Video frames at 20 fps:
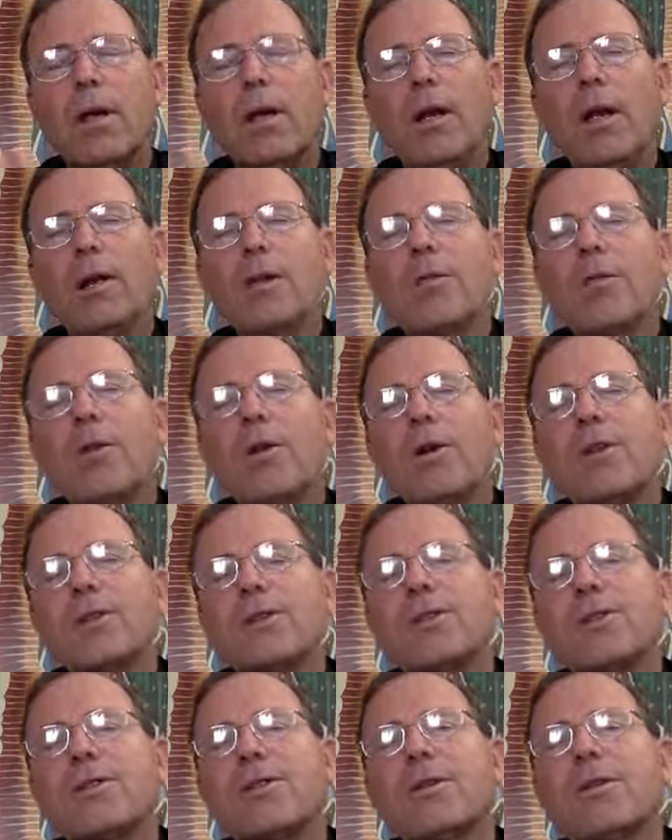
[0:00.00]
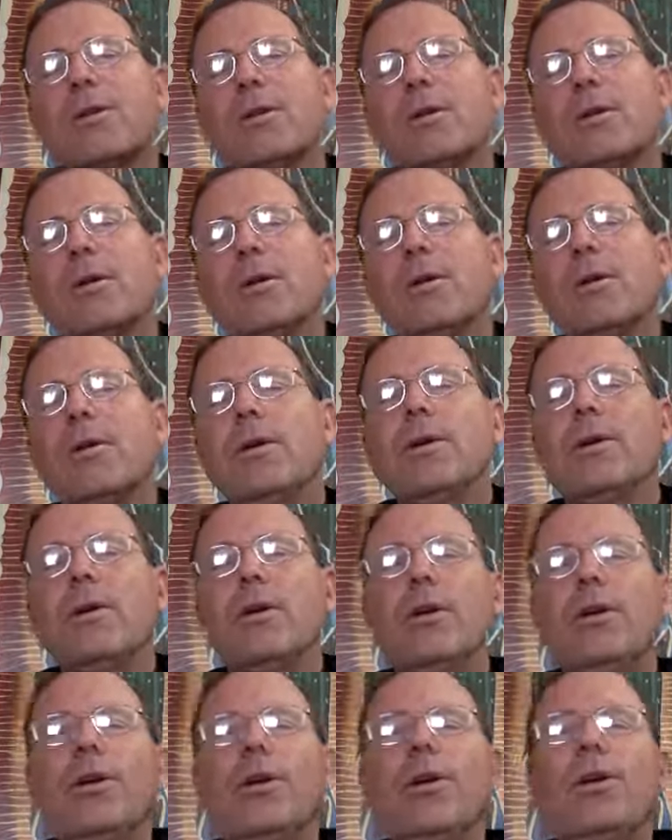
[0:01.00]
In other words,
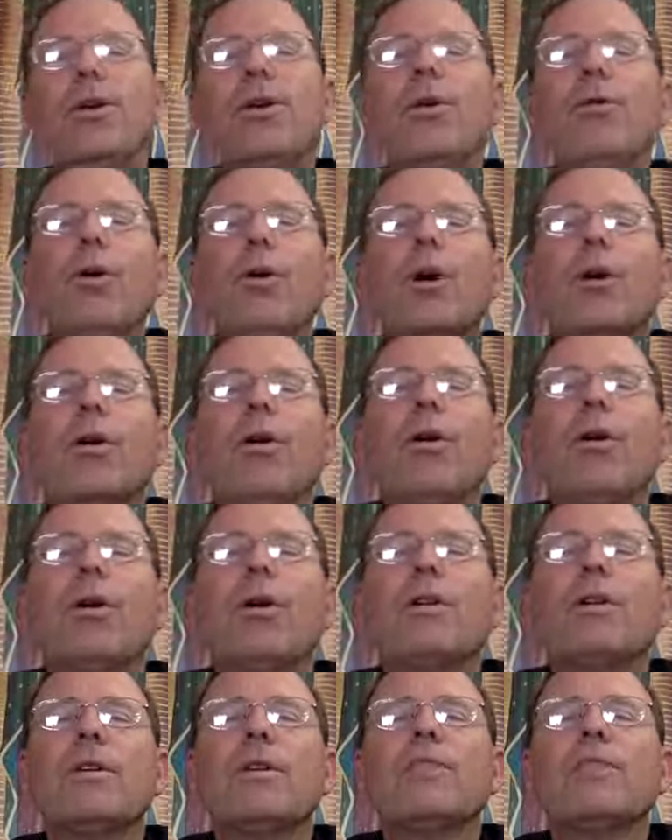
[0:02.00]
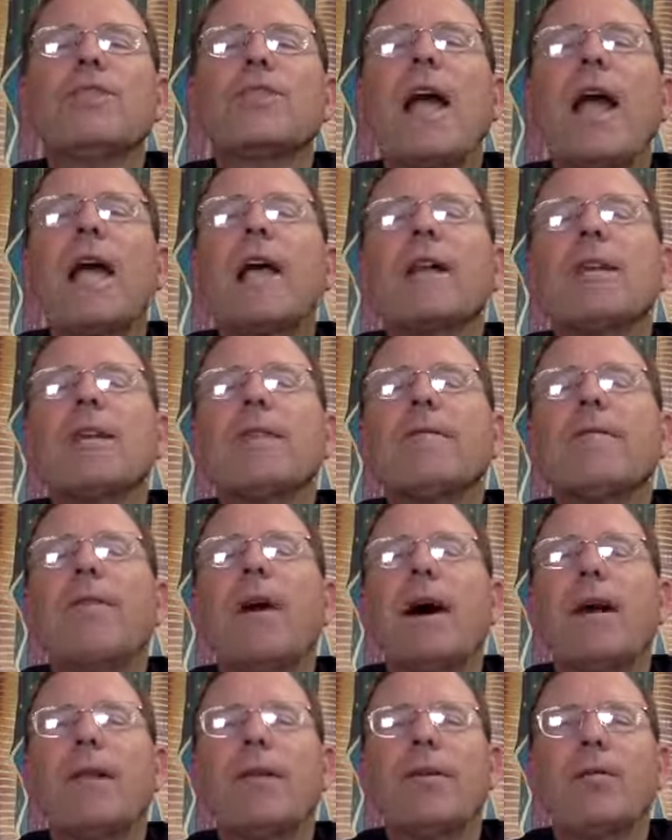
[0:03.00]
you are called to
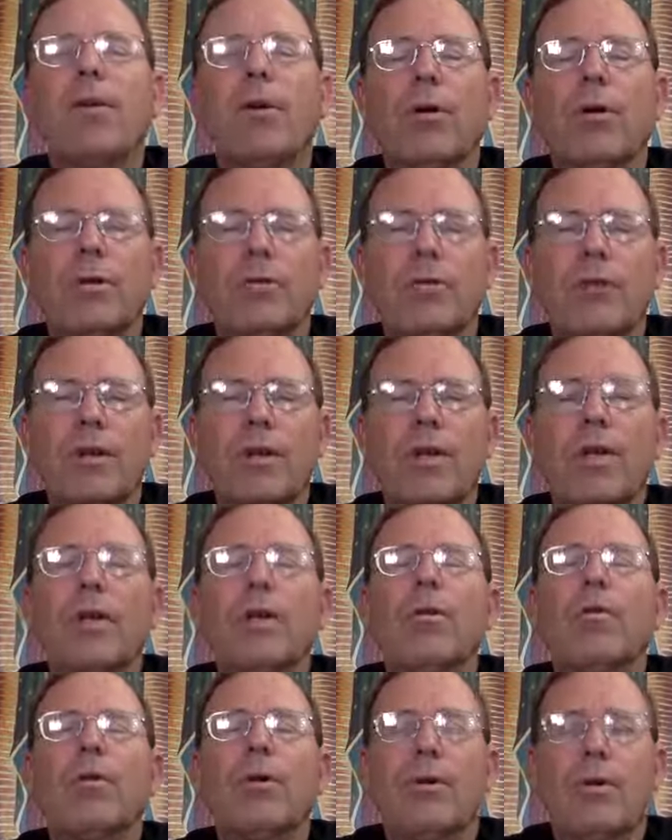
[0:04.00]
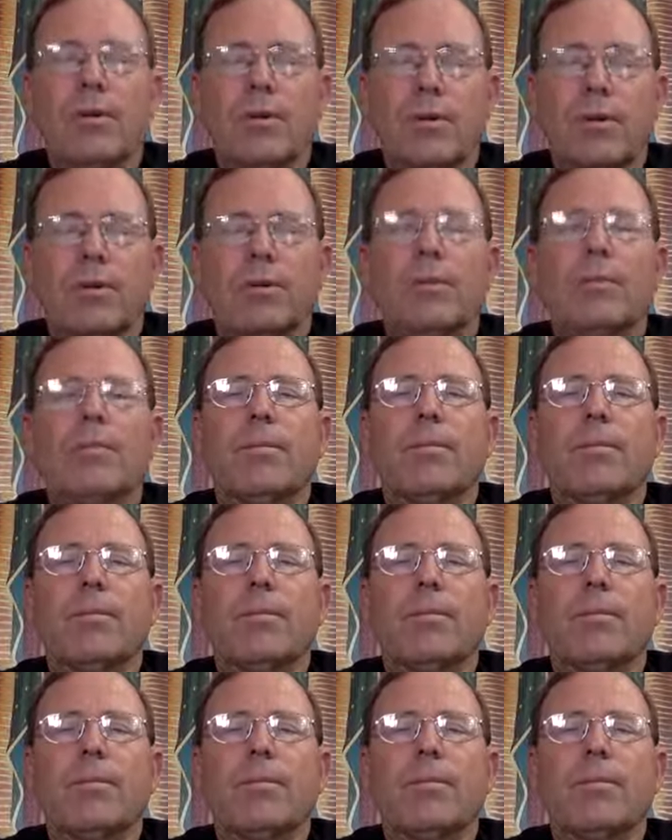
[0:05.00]
sanctify the world within the world.